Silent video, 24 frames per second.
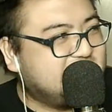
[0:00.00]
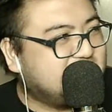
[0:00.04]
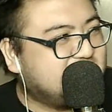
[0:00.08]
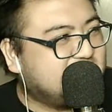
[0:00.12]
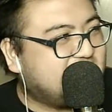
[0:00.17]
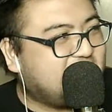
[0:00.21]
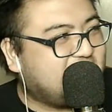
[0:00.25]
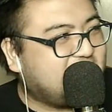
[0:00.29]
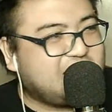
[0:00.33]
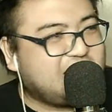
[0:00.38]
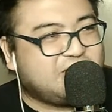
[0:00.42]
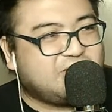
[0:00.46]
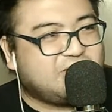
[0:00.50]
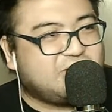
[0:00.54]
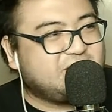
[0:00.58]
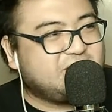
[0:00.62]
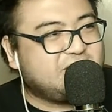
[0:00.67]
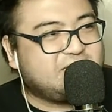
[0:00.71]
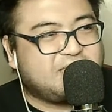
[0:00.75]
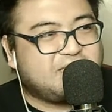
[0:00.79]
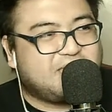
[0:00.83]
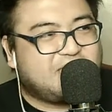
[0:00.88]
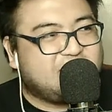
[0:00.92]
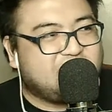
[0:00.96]
I
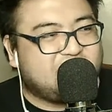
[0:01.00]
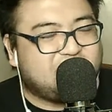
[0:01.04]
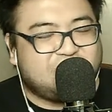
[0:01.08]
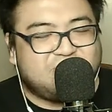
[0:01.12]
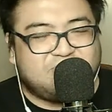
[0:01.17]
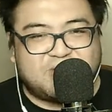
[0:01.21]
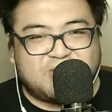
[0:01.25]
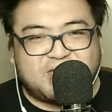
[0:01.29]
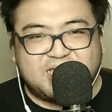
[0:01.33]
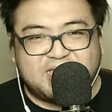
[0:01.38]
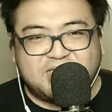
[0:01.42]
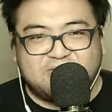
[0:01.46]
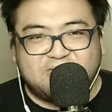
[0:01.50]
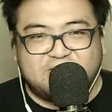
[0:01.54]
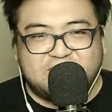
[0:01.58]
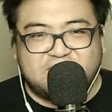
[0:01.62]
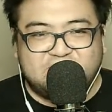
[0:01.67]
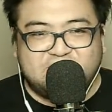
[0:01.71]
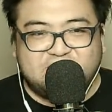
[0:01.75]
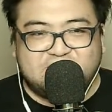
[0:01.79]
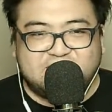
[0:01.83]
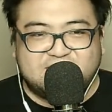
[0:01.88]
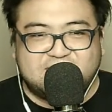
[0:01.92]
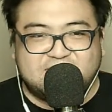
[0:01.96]
don't buy what
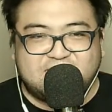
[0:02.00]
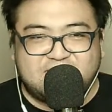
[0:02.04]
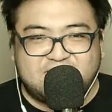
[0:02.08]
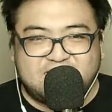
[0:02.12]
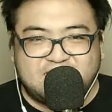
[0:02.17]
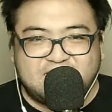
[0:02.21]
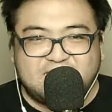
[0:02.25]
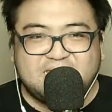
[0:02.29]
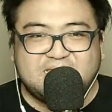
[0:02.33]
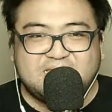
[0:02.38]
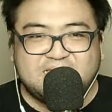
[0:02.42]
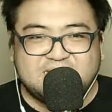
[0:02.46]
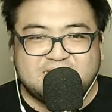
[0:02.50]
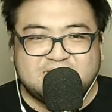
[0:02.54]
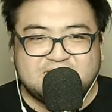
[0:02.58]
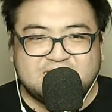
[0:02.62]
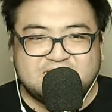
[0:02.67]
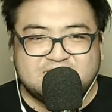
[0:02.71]
he was saying.